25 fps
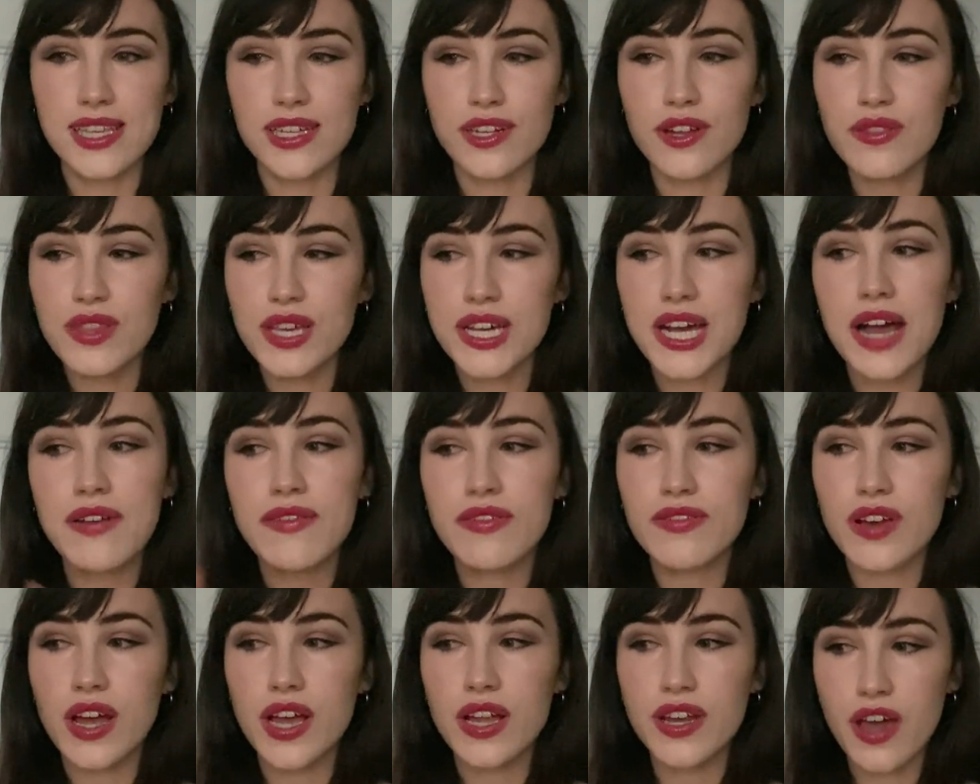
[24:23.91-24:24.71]
I don't think I
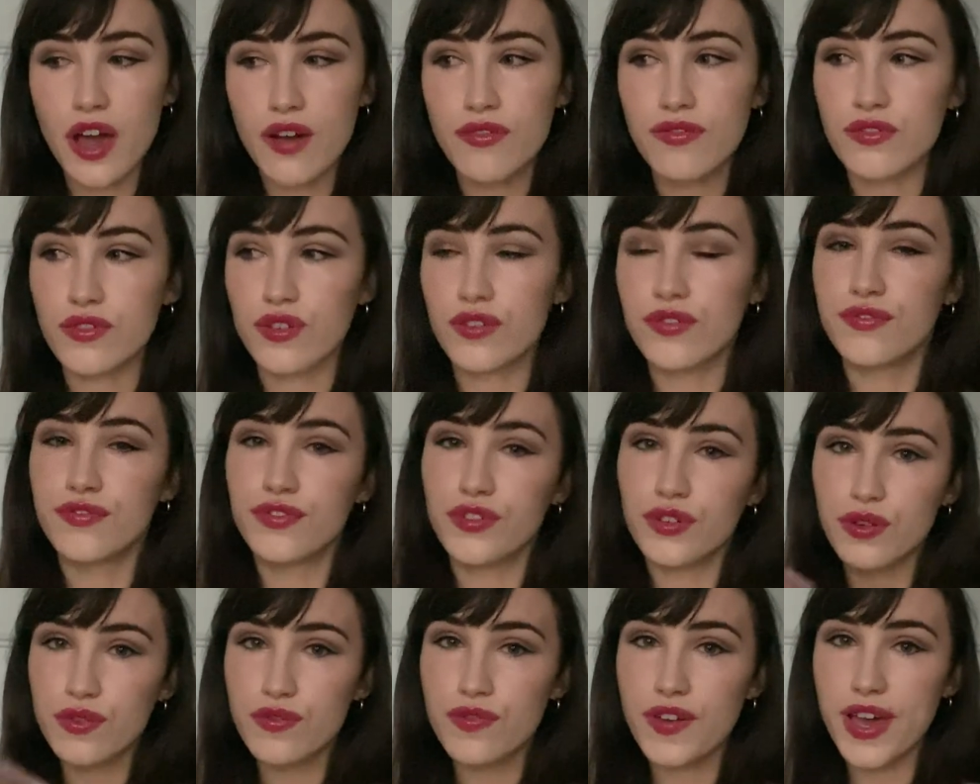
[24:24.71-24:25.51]
have enough for a
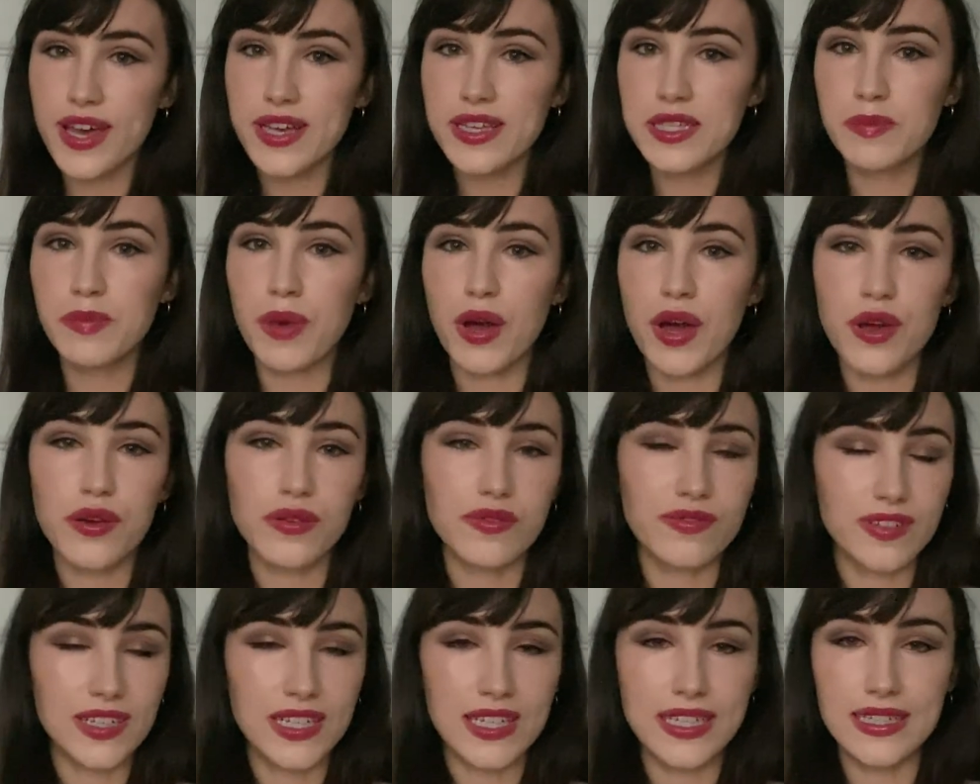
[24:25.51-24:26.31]
full face, but
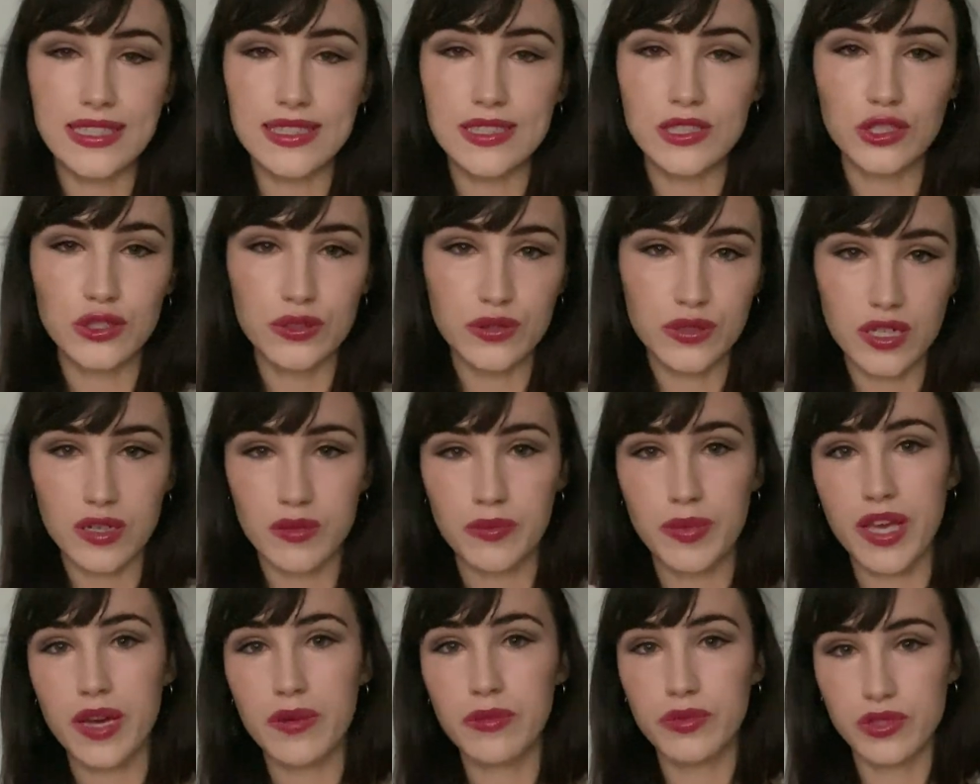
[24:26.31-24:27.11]
hopefully soon I'll
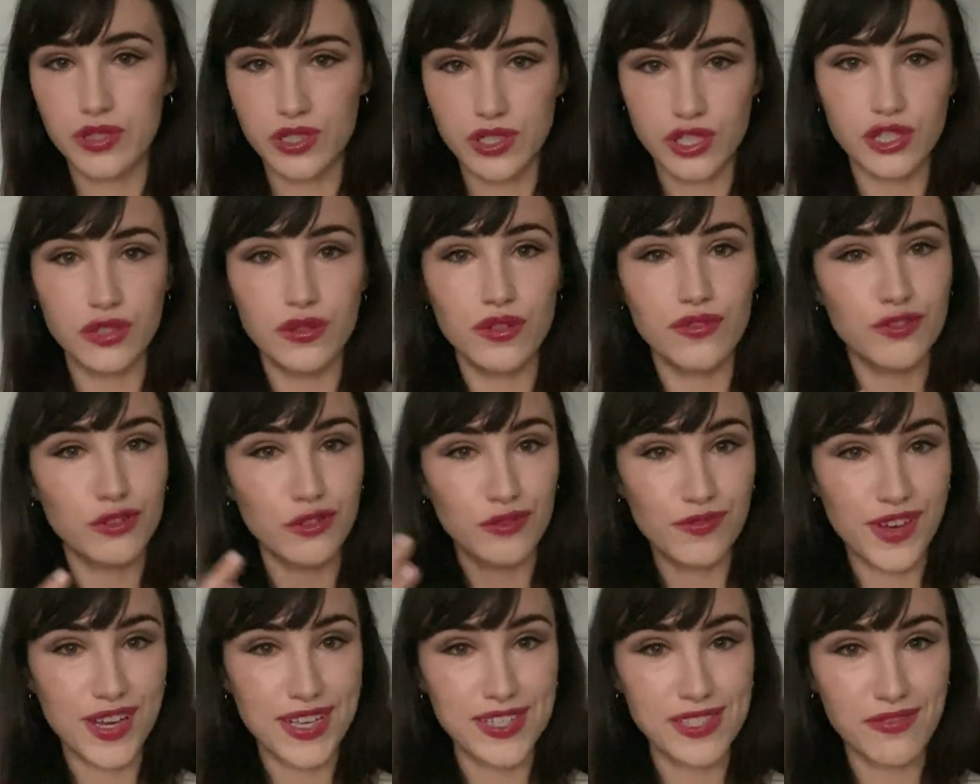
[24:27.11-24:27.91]
be able to do a
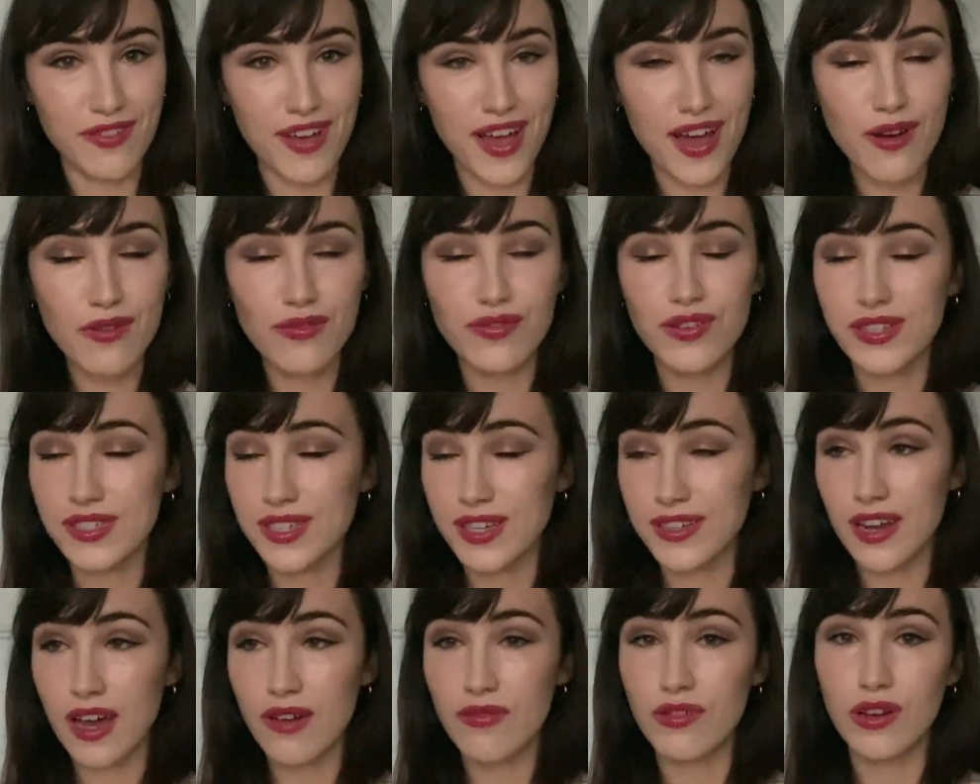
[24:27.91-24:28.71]
full face of of e.l.f. because
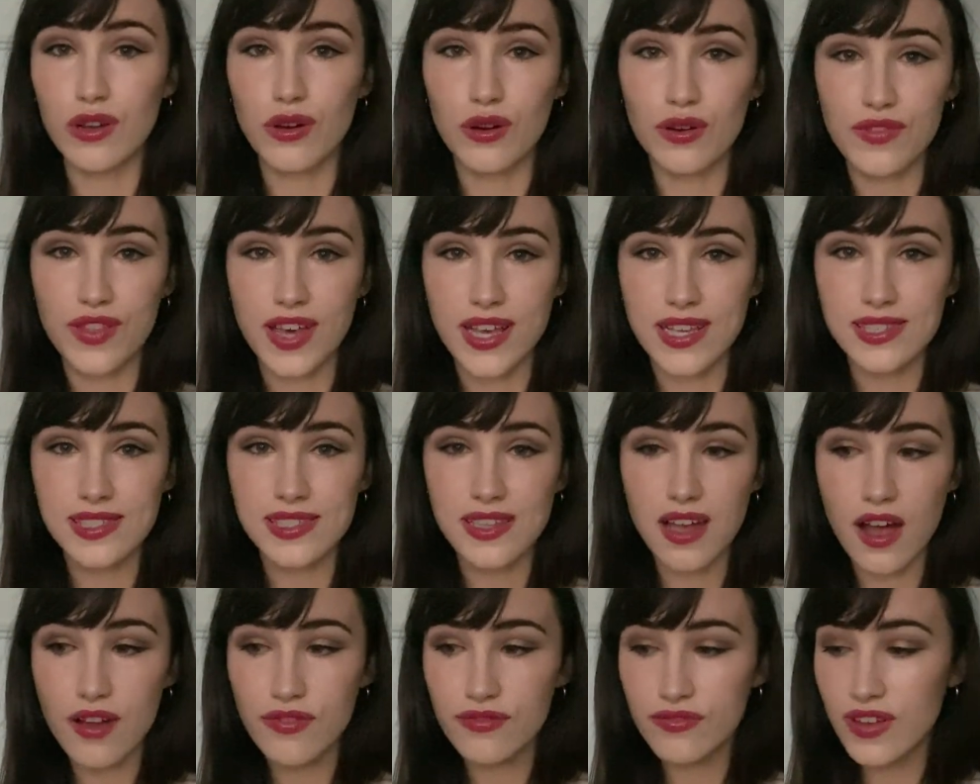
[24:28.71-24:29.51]
I love a lot of their
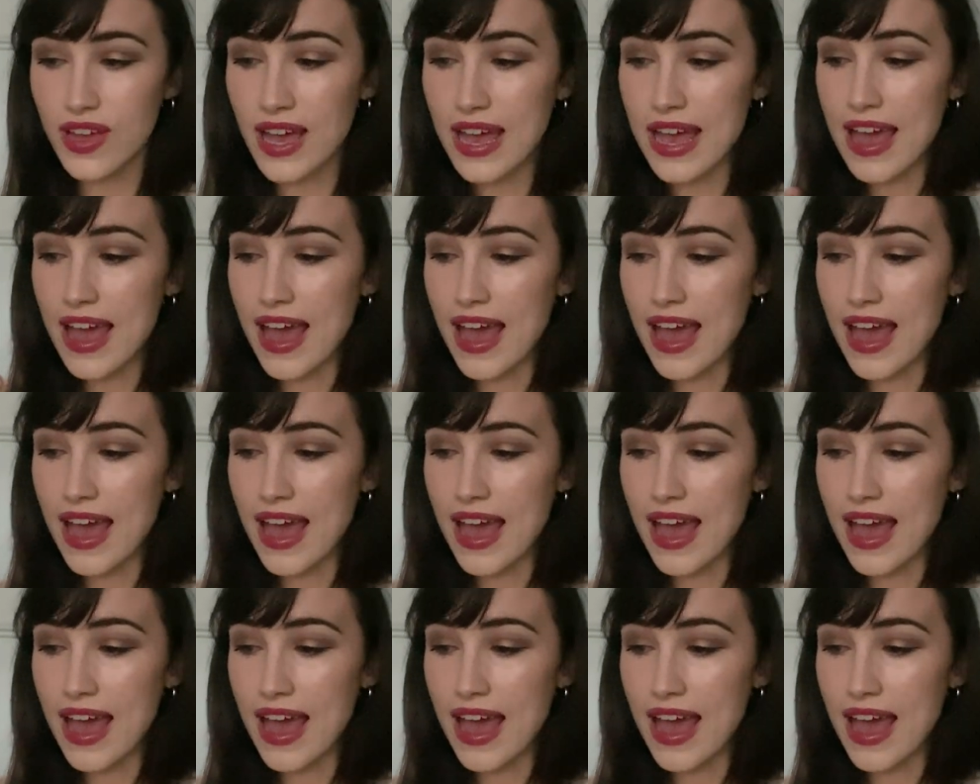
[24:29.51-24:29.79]
stuff.